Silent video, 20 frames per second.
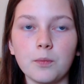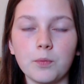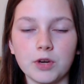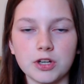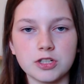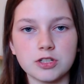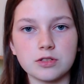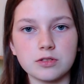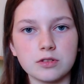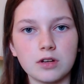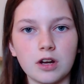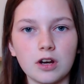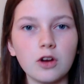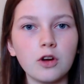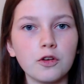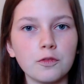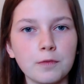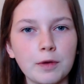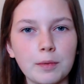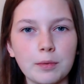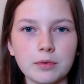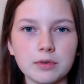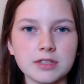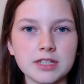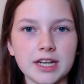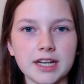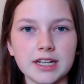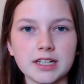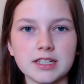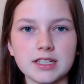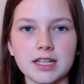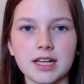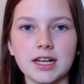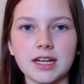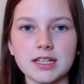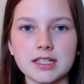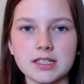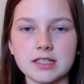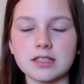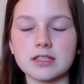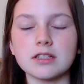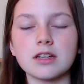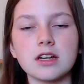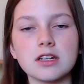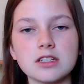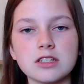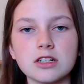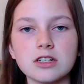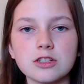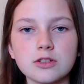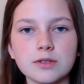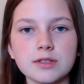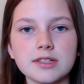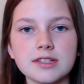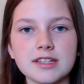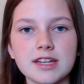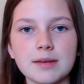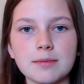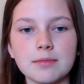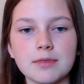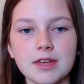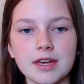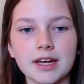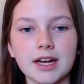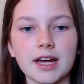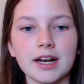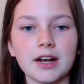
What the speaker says: which a lot of people were taking to their lessons, and I started doing the same thing,